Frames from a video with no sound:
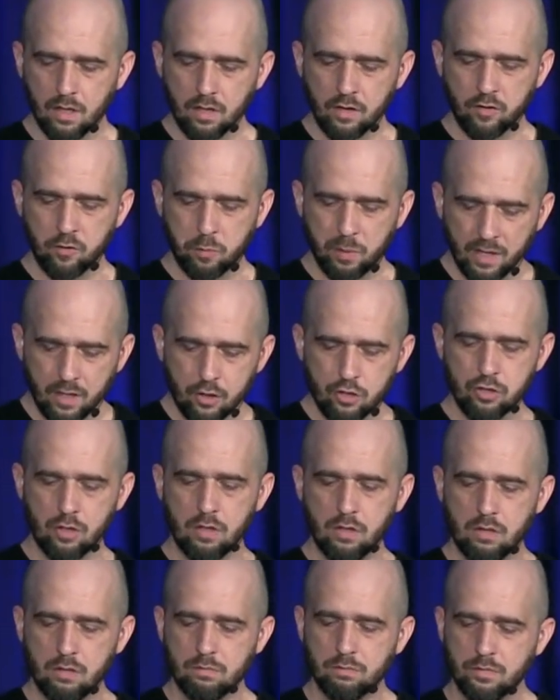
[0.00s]

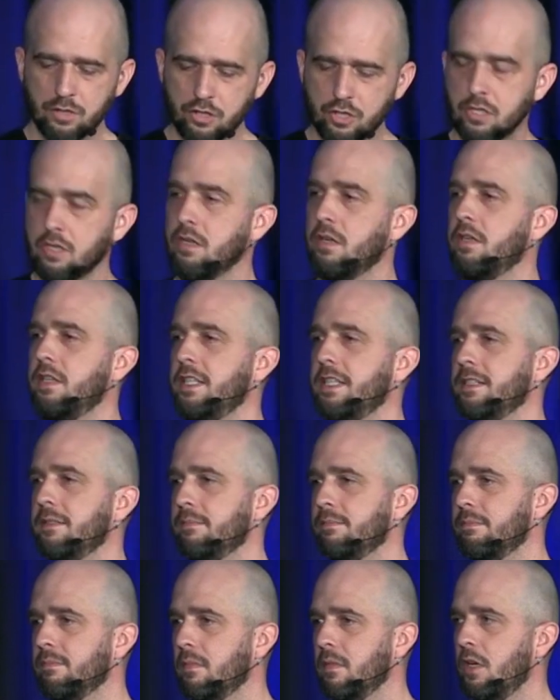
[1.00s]
Spiritual maturity,
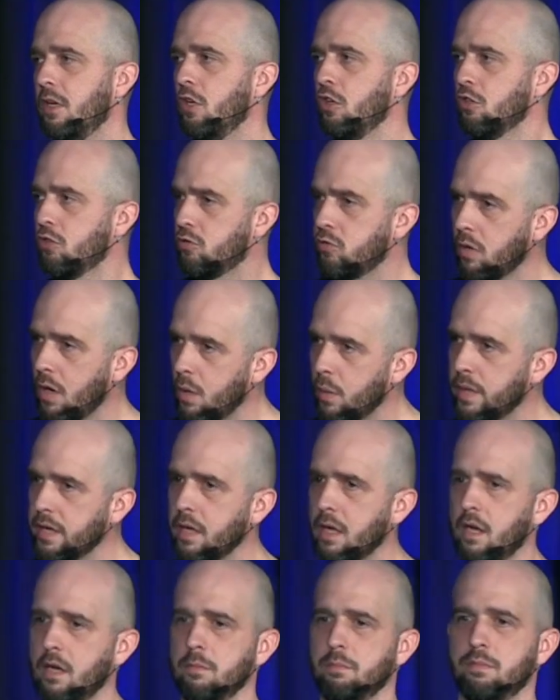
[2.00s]
growing
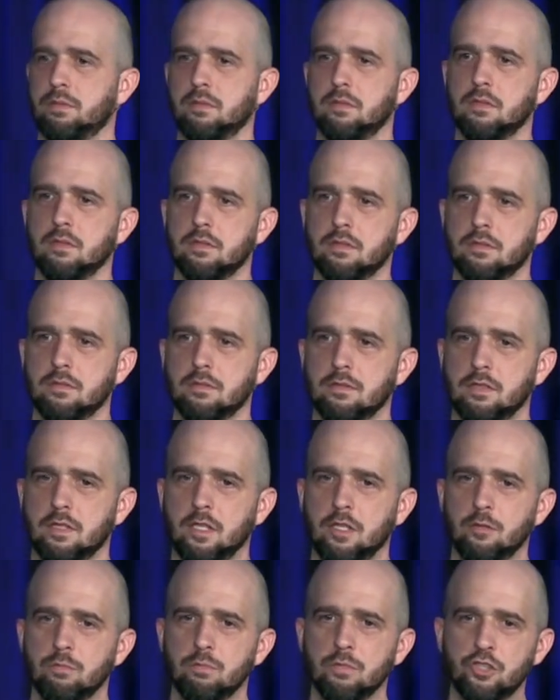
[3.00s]
up,
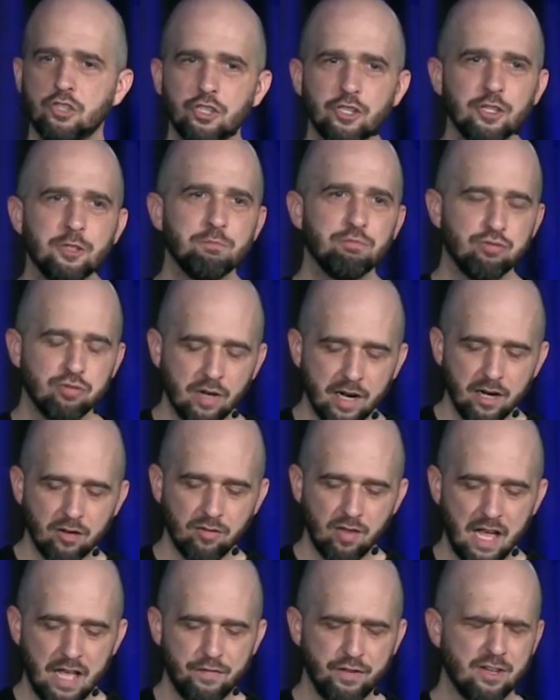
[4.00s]
mature prayer
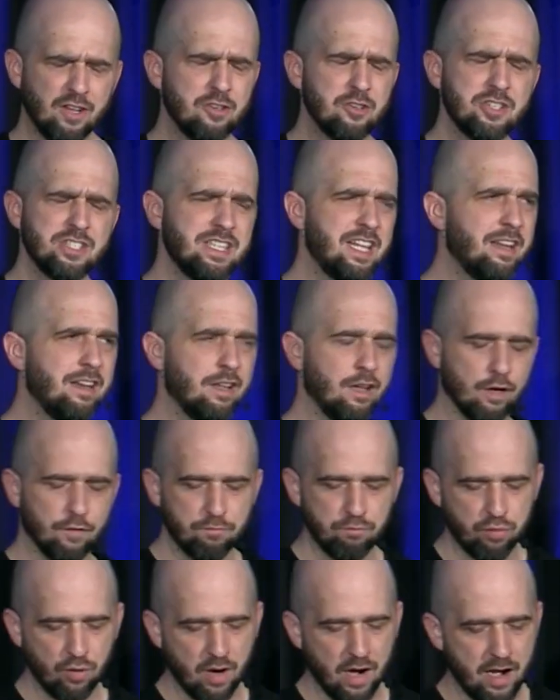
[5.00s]
life and understanding
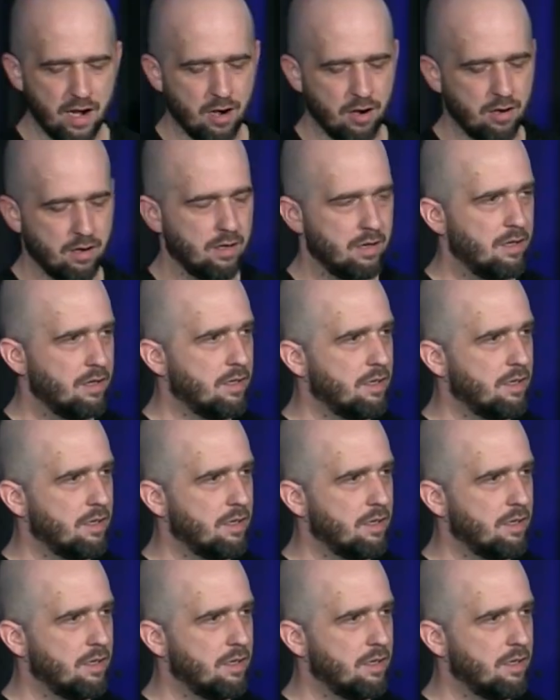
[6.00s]
of prayer